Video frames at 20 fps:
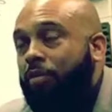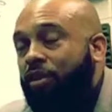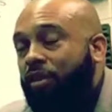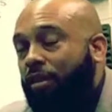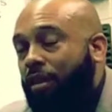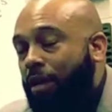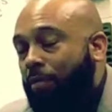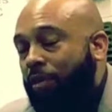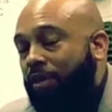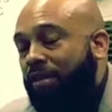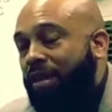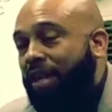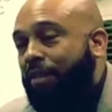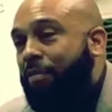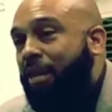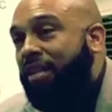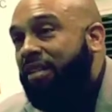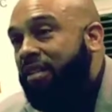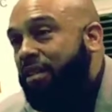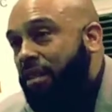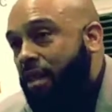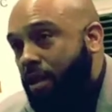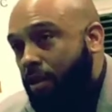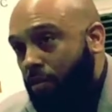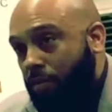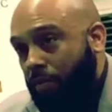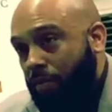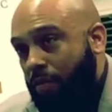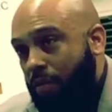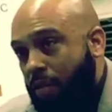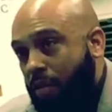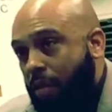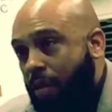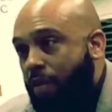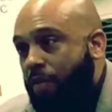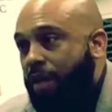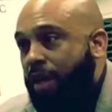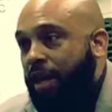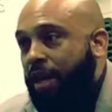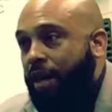companies like myself
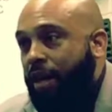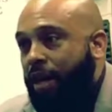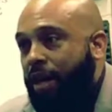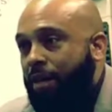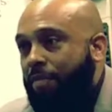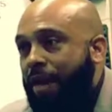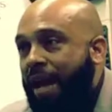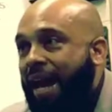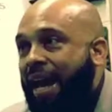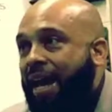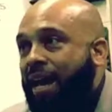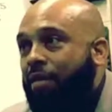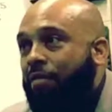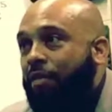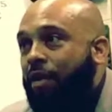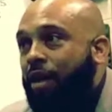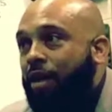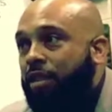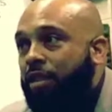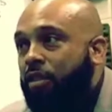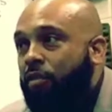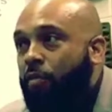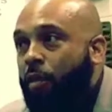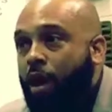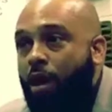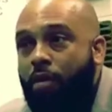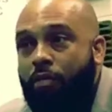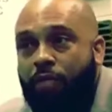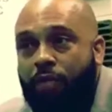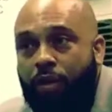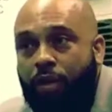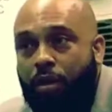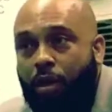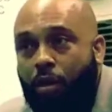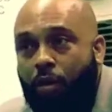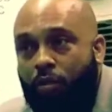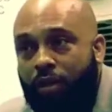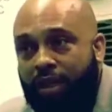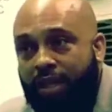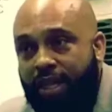that have a small
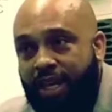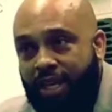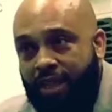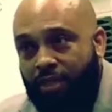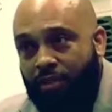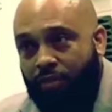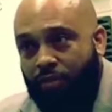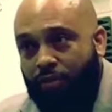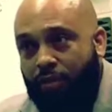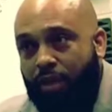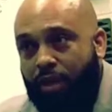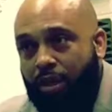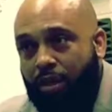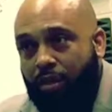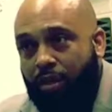foothold in the industry,